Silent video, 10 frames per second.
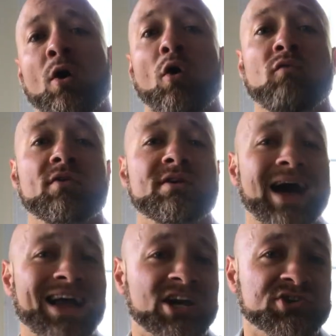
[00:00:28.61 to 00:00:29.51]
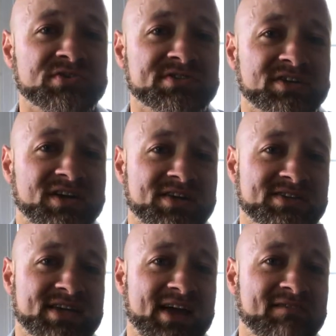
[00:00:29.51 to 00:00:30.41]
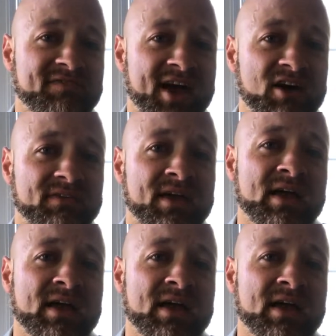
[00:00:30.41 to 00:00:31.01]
over 900 studies and found